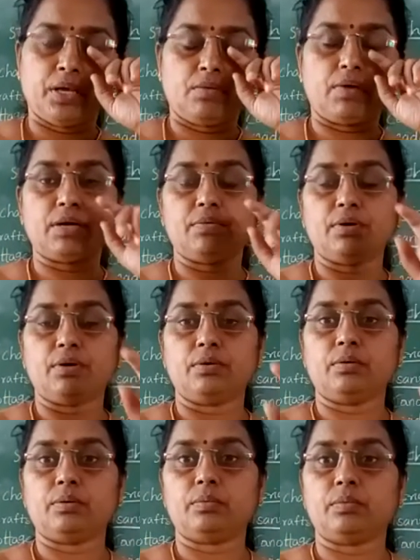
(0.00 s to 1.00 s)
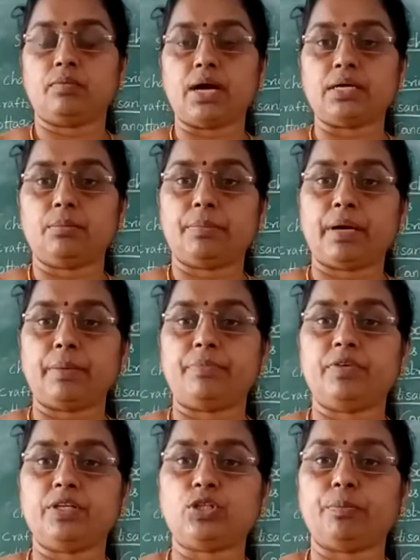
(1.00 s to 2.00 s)
What
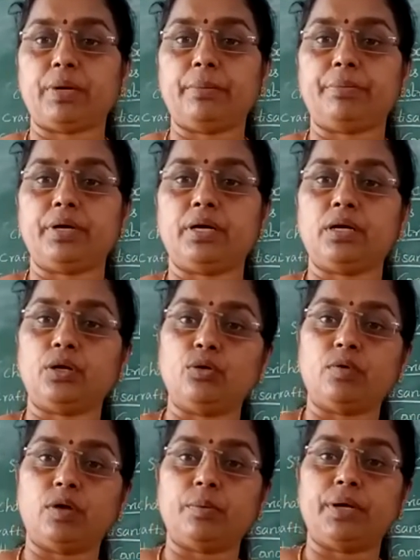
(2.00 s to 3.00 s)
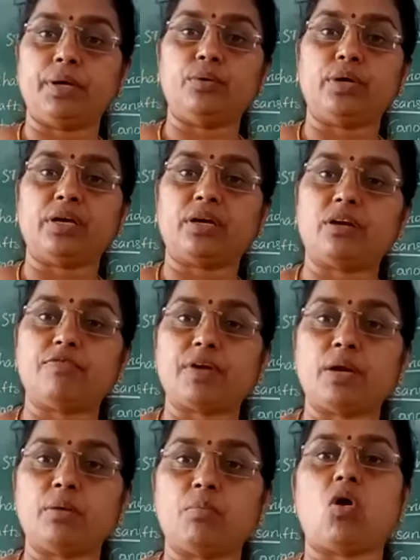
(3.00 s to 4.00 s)
with paper, you will be doing
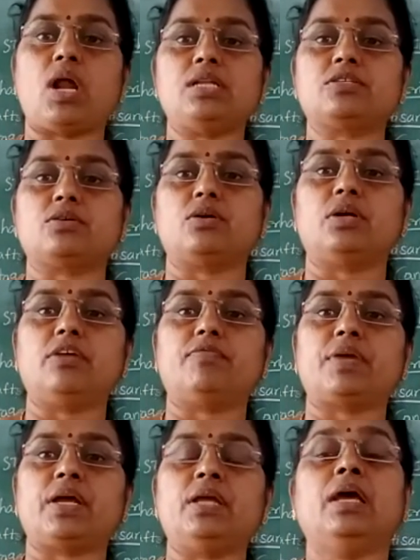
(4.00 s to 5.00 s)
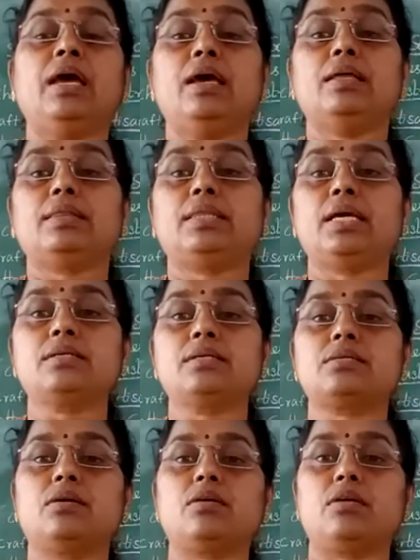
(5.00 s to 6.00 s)
different models or different
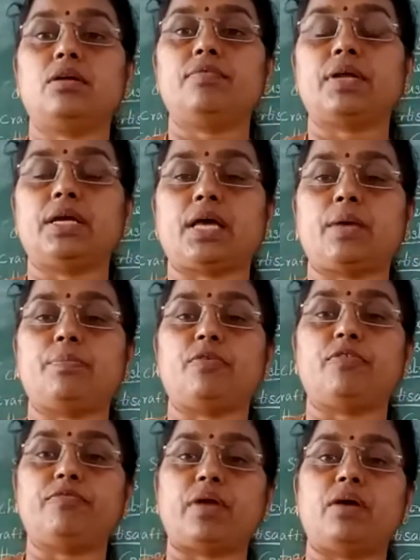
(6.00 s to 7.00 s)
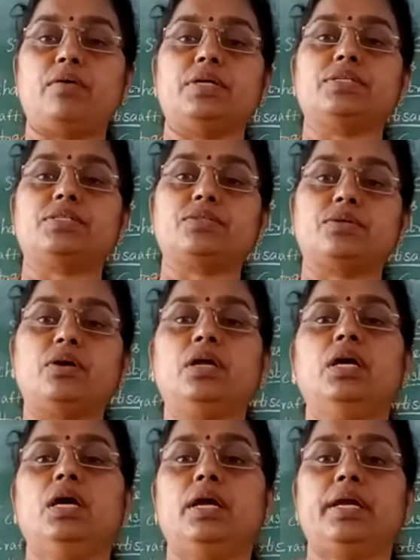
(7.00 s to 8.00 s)
things or different type of flowers or
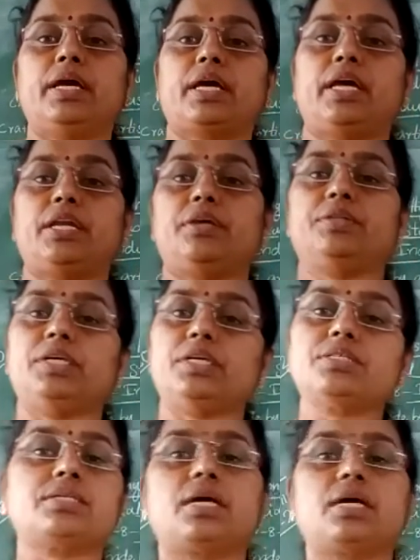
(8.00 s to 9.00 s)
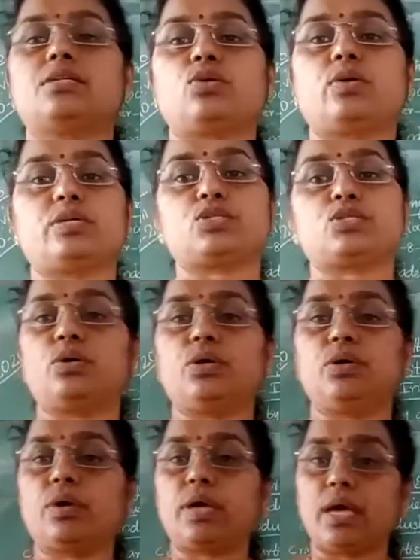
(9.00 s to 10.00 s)
decorative things and so on. So
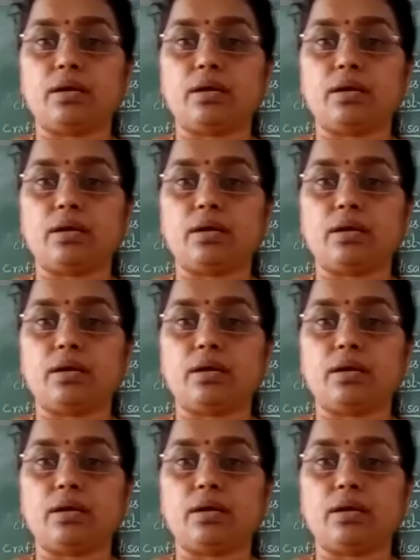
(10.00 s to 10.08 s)
you